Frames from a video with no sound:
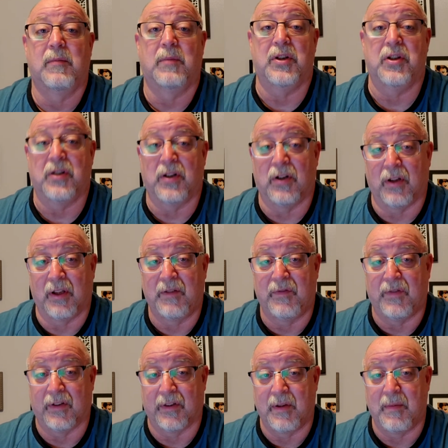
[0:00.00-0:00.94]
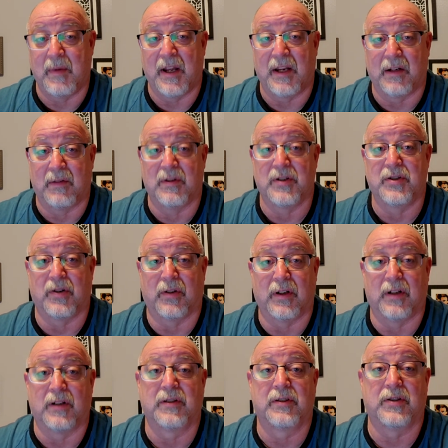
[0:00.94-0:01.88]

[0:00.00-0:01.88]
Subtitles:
but you can only fill them at your resort.